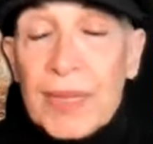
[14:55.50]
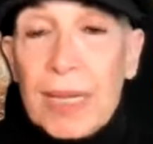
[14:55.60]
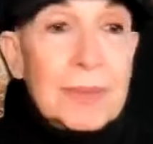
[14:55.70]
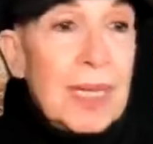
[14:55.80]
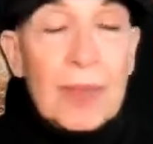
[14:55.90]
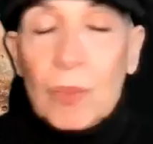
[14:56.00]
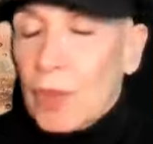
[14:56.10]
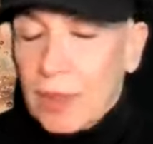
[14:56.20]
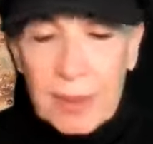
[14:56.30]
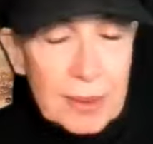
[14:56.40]
I'm not
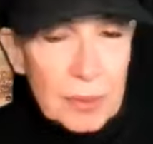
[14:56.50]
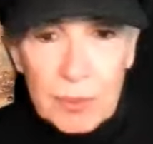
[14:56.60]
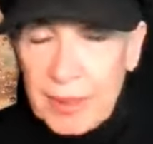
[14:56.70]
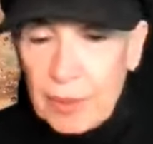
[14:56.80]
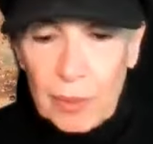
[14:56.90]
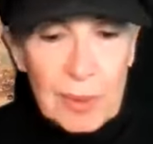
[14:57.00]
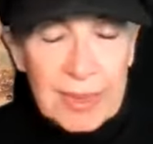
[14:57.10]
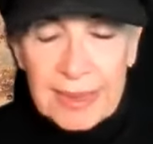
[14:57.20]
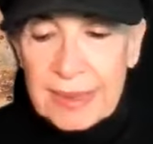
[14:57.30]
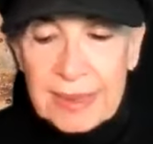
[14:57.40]
walking away
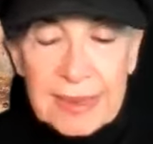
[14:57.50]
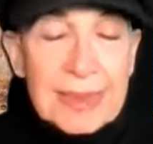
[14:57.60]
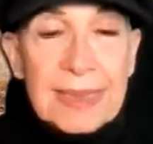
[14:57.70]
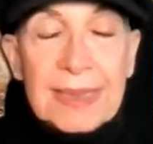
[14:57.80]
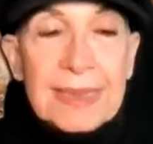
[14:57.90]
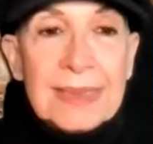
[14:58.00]
quietly.